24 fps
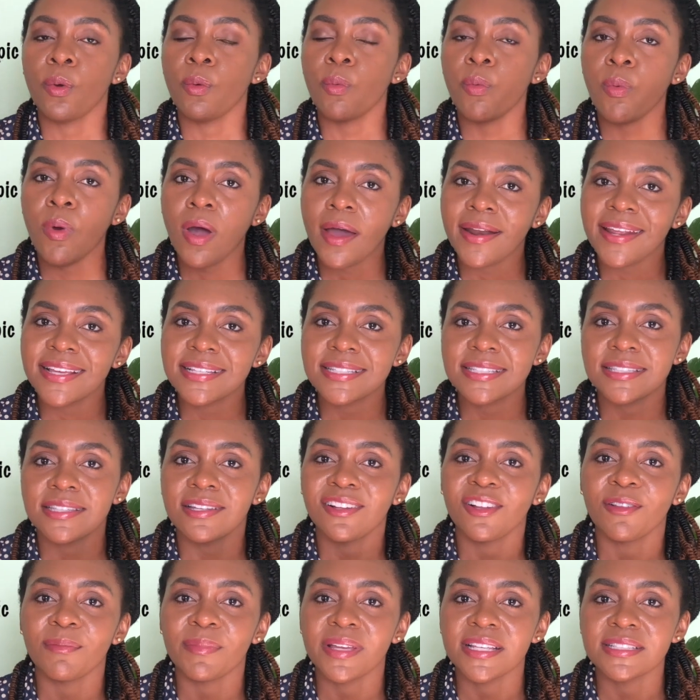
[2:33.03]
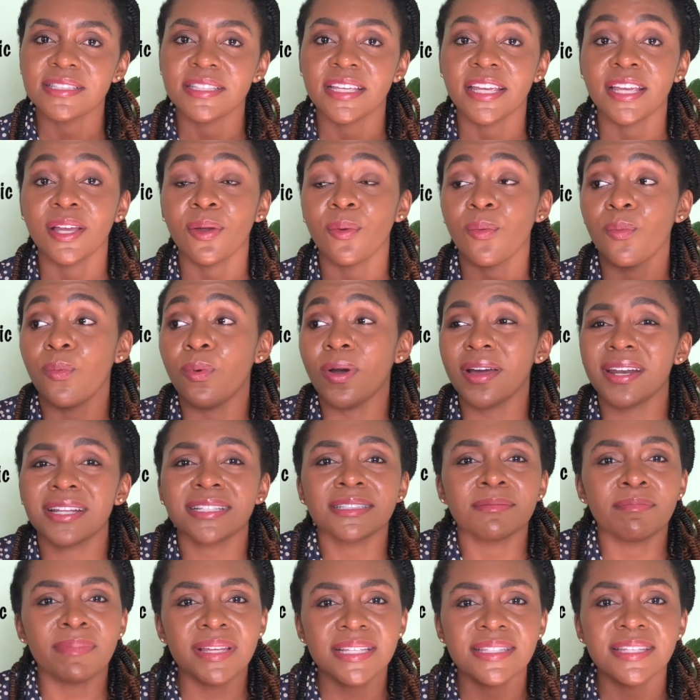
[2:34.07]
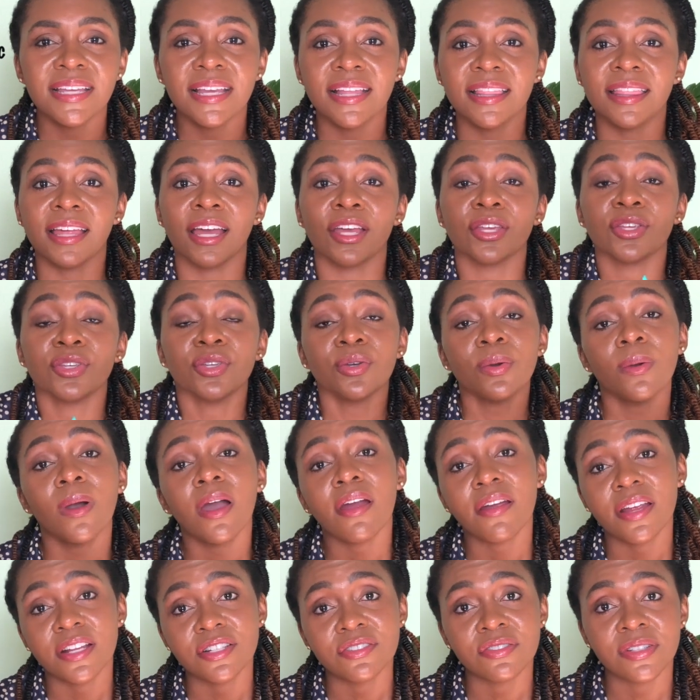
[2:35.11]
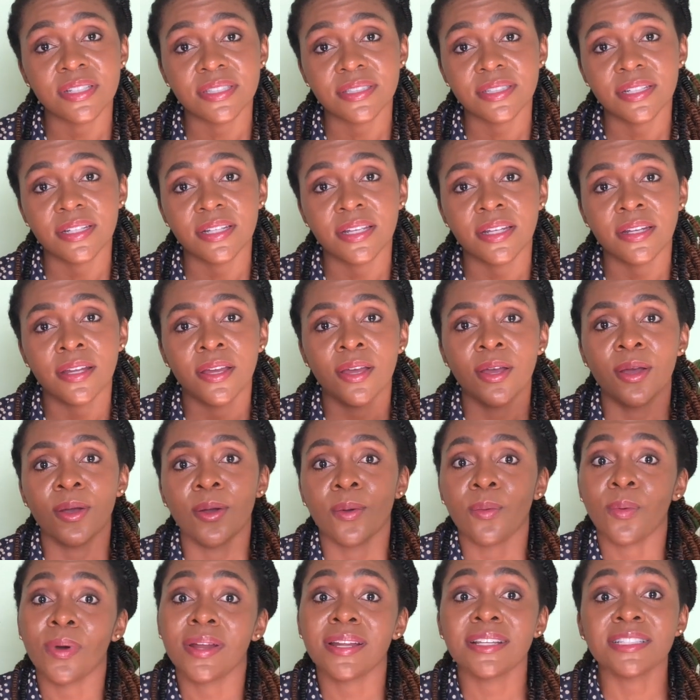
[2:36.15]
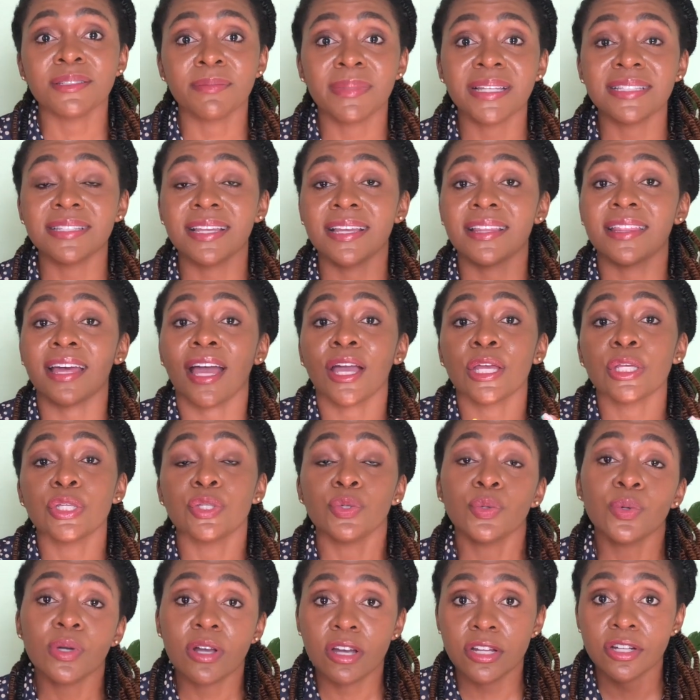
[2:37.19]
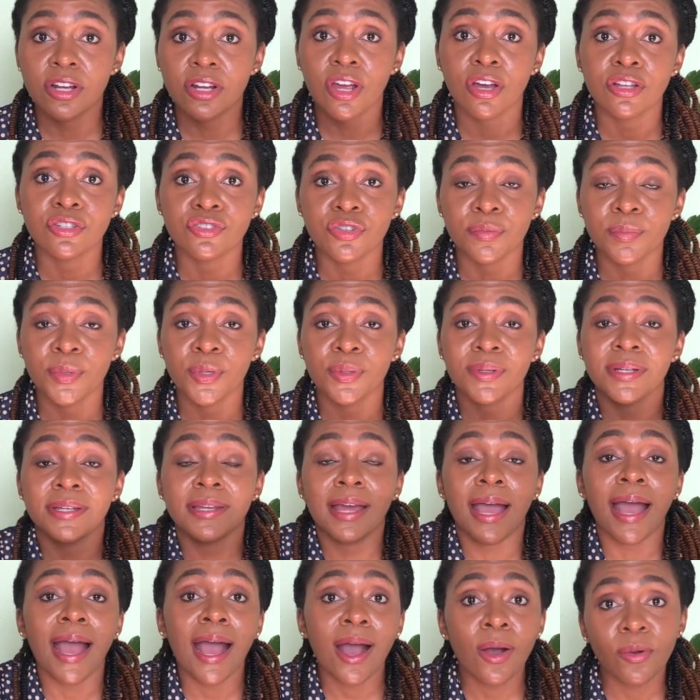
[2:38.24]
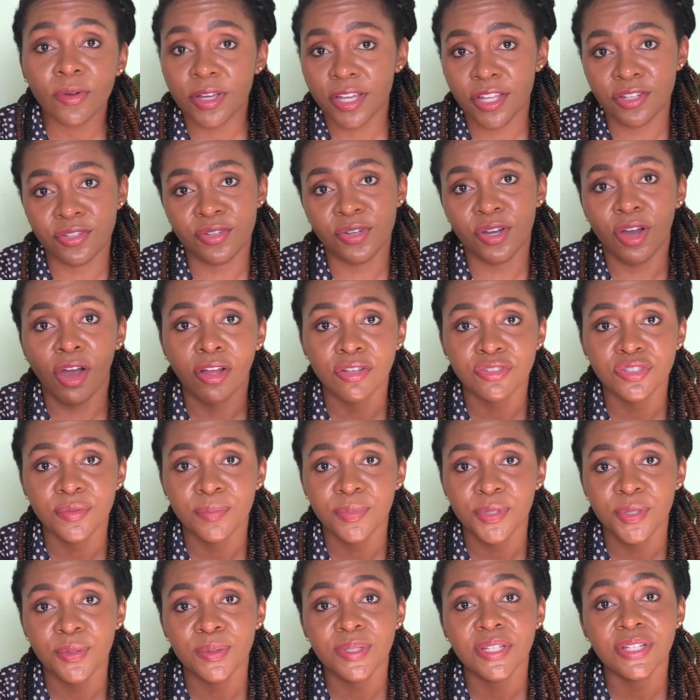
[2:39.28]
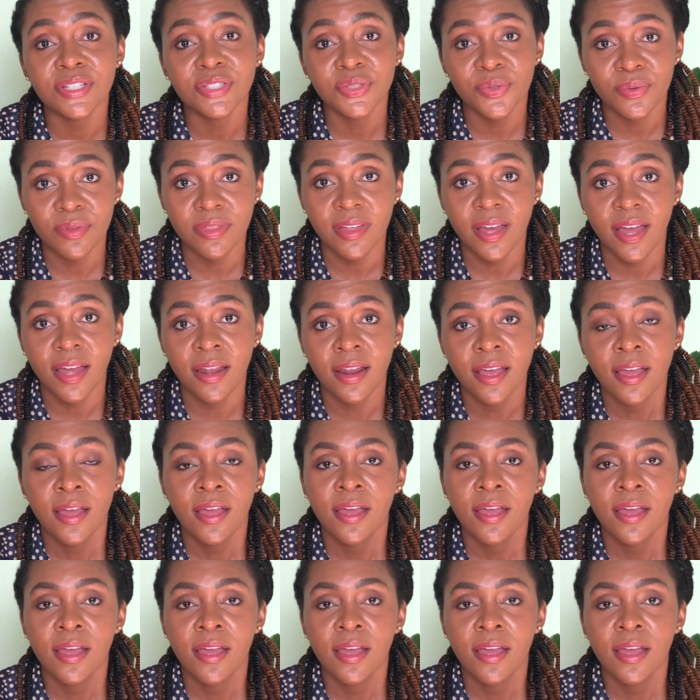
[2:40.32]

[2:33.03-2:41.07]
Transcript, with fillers: what is still missing? What is missing that you are interested in? What is missing that you can contribute and how can you contribute to that?